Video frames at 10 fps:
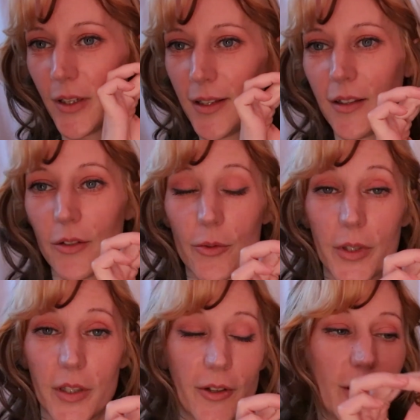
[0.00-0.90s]
They looked
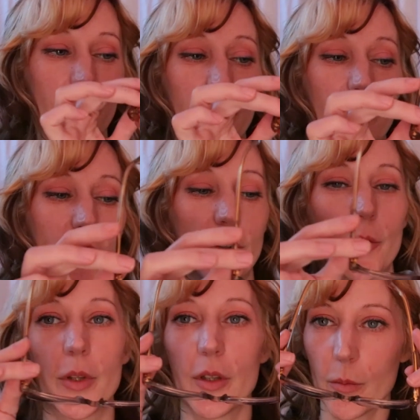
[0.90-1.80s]
really great when I first
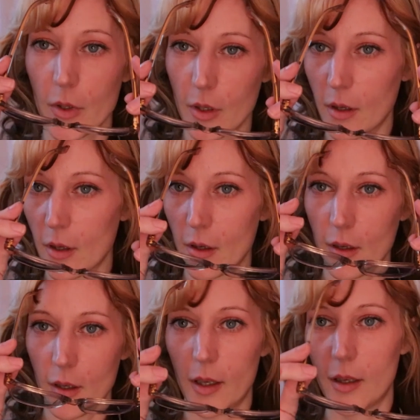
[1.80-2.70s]
opened them,
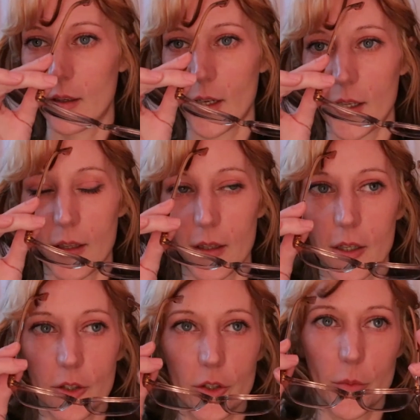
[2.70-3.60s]
and I think they
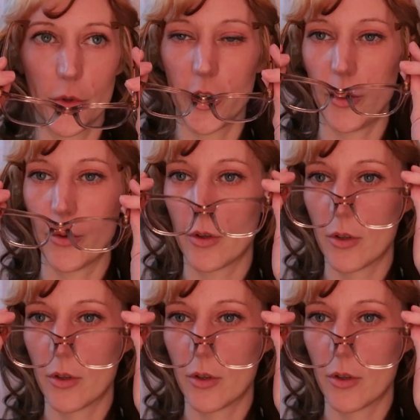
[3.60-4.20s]
are super cute.